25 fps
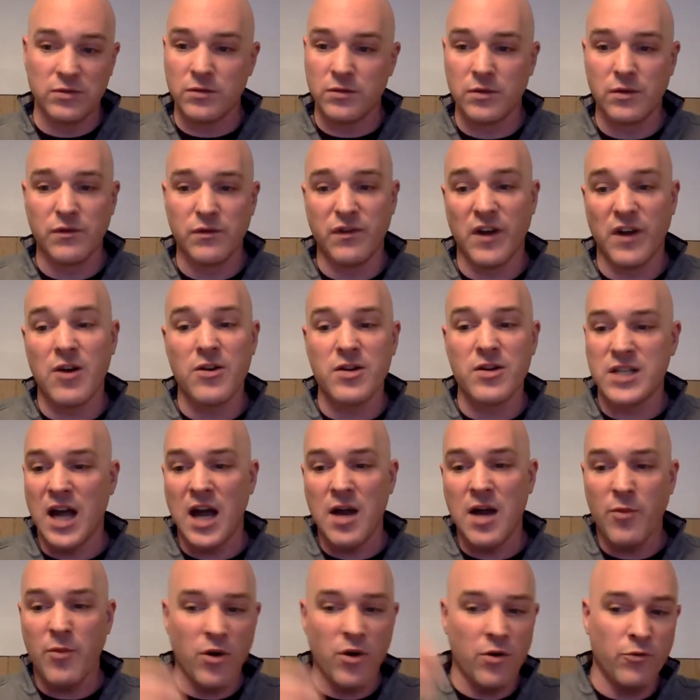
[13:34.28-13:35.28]
fire a
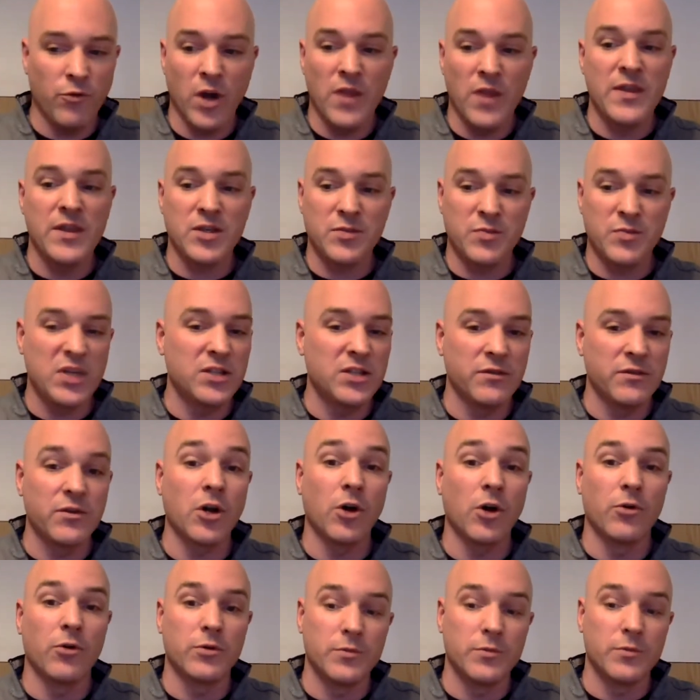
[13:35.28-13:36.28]
timer and run this piece of
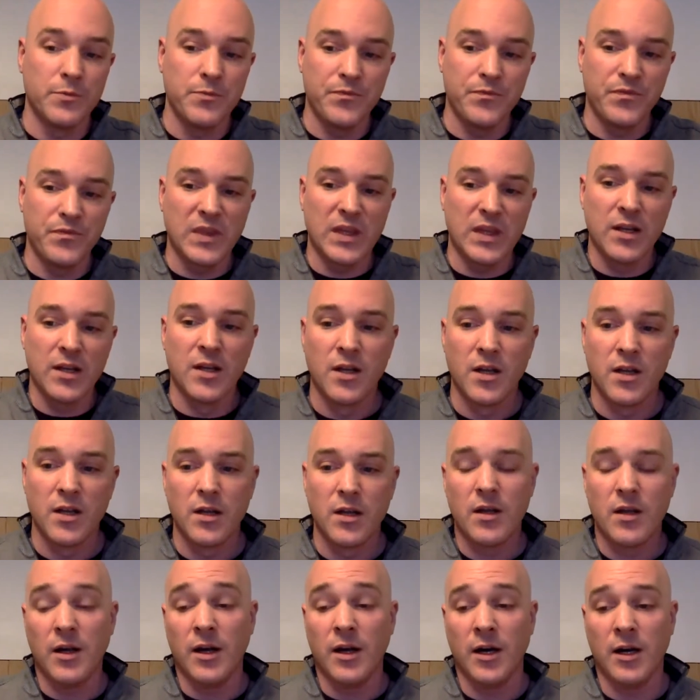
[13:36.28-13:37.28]
code.
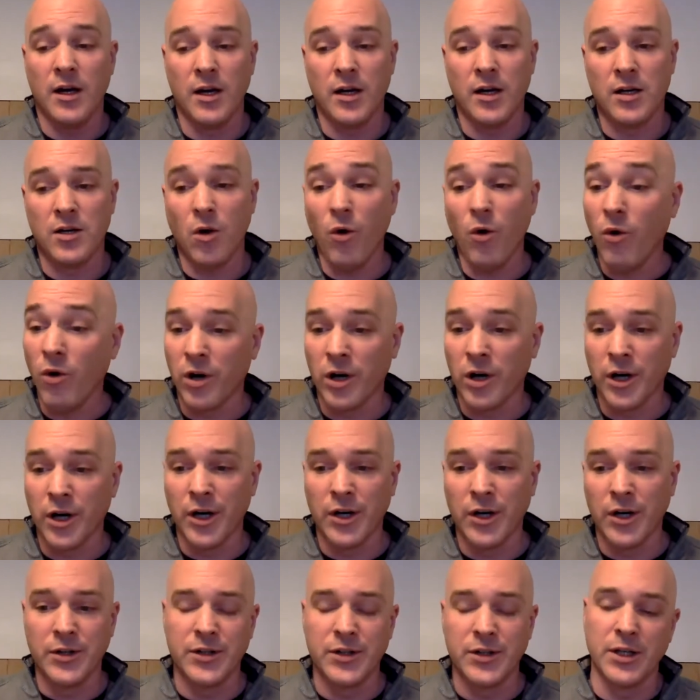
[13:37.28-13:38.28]

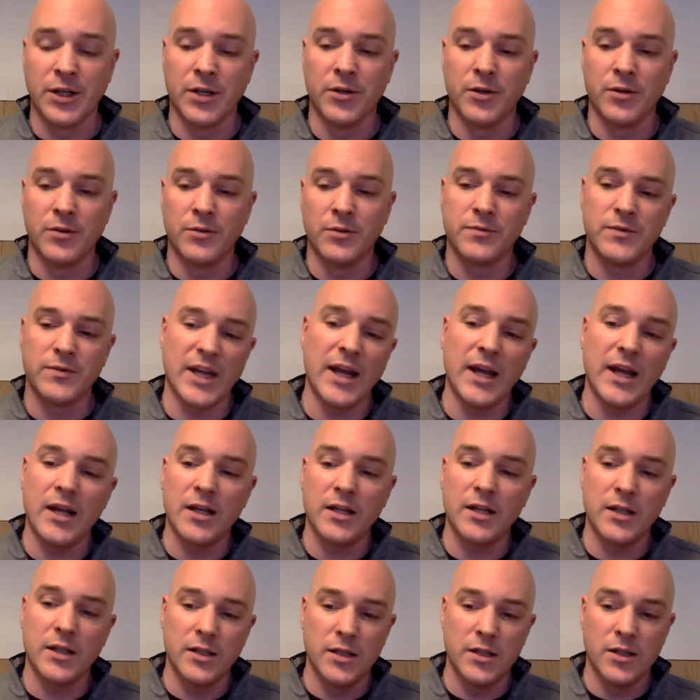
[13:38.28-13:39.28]
Or,
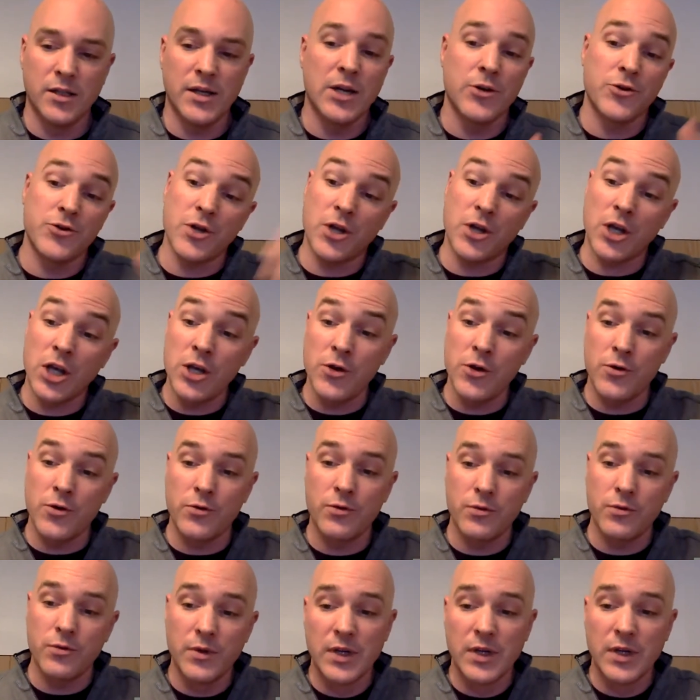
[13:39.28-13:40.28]
hey, here's a
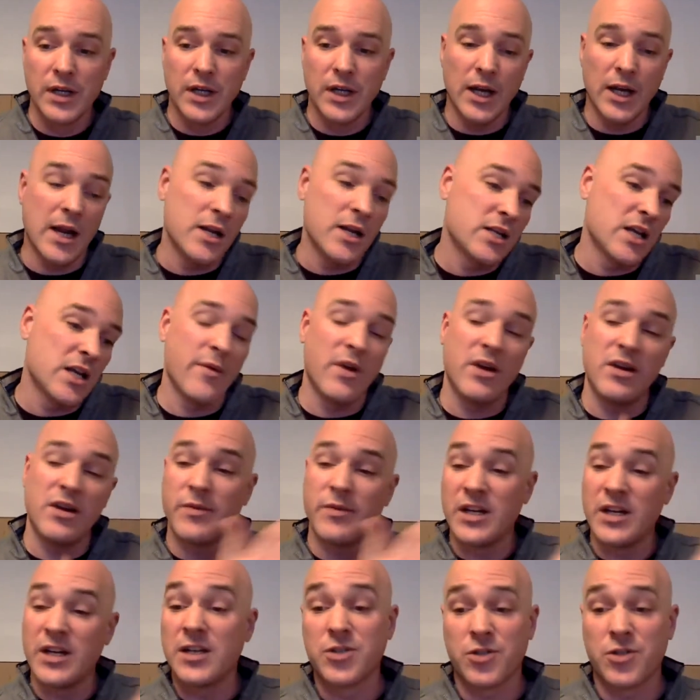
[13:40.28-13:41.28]
queue. And anytime
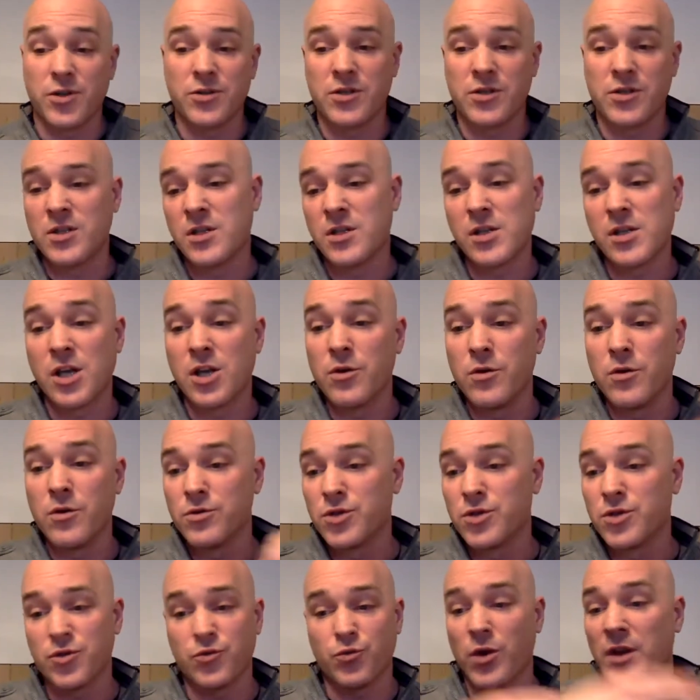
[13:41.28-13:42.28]
anybody inserts into the queue,
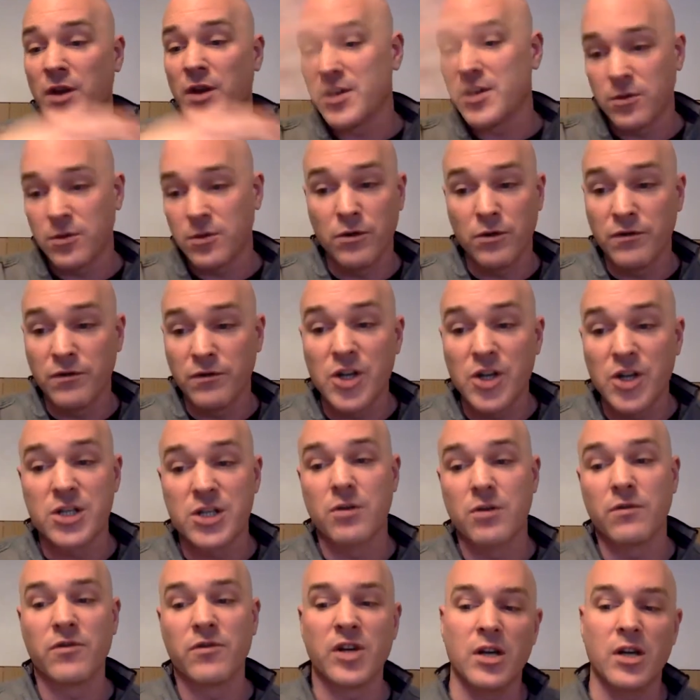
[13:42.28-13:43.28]
just run this little function
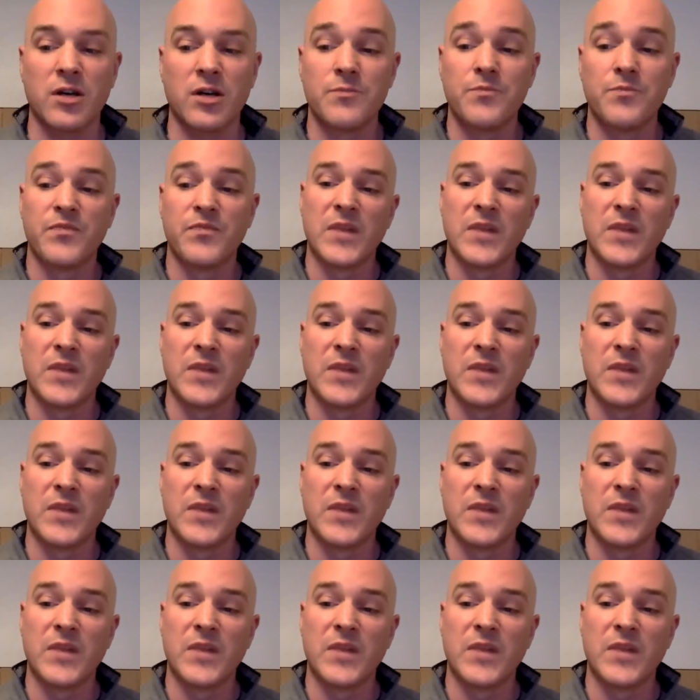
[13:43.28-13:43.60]
over here.